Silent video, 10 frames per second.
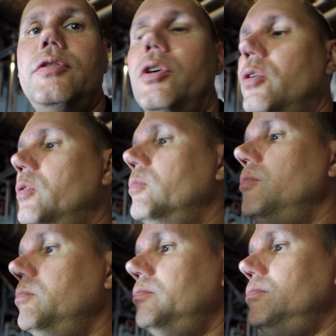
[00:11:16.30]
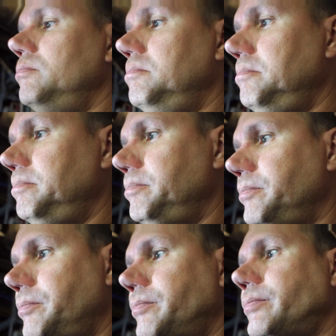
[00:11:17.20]
So, had a good day,
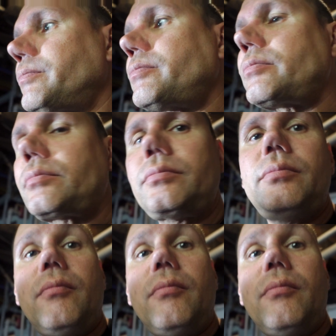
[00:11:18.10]
very